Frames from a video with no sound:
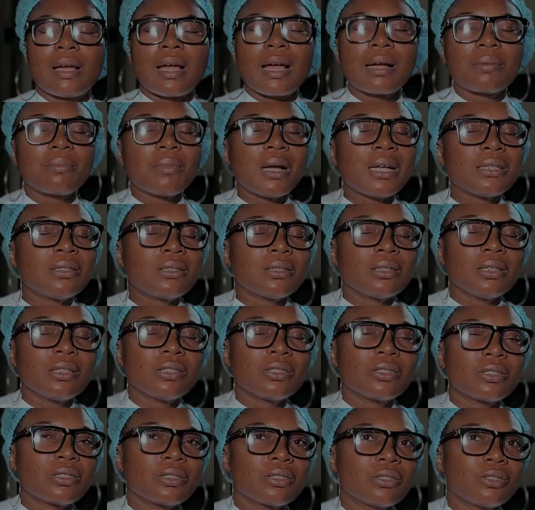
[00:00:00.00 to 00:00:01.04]
AgMat
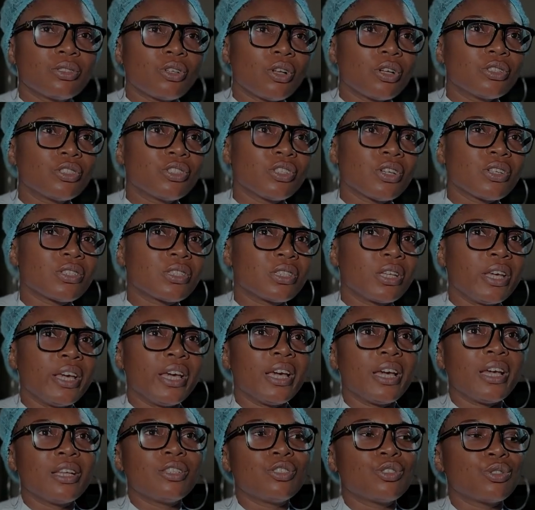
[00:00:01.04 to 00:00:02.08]
is not just
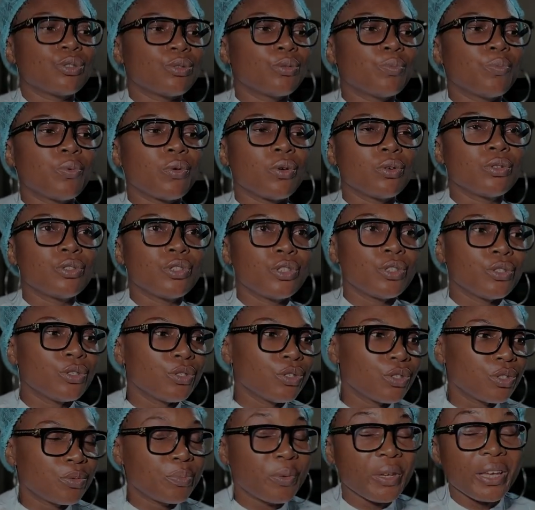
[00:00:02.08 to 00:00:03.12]
here to
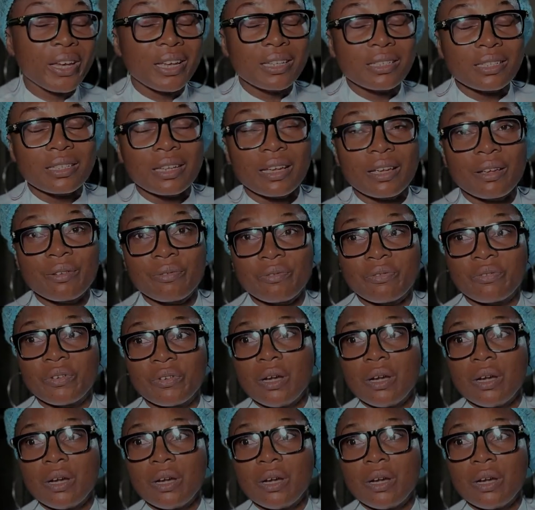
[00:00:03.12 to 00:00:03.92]
produce BSF,